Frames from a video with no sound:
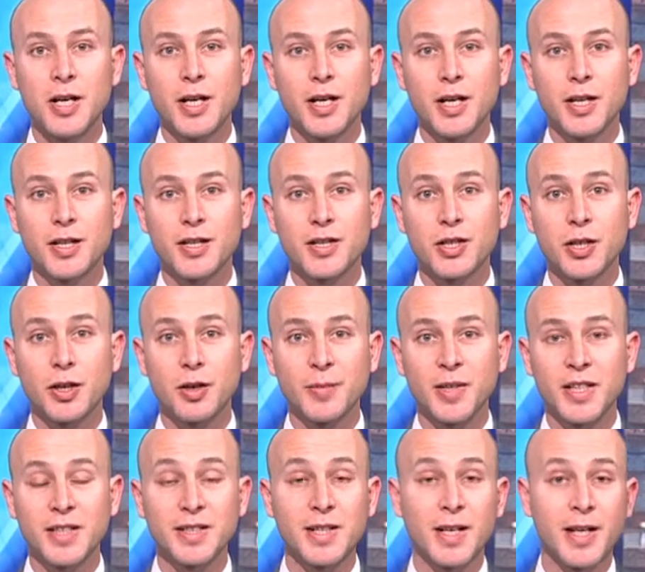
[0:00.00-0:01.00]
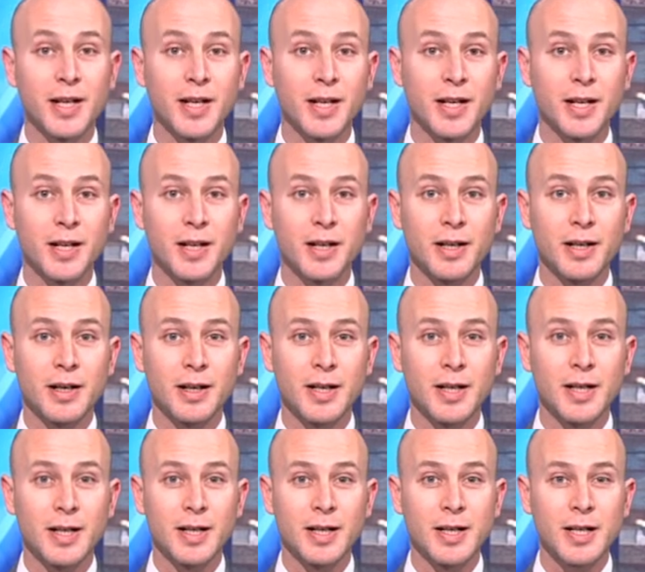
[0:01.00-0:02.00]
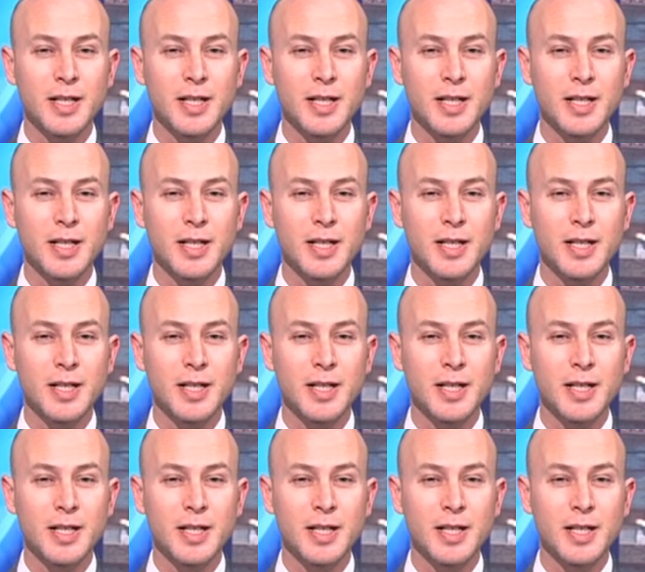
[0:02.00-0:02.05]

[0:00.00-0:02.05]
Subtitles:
It's going to be taking a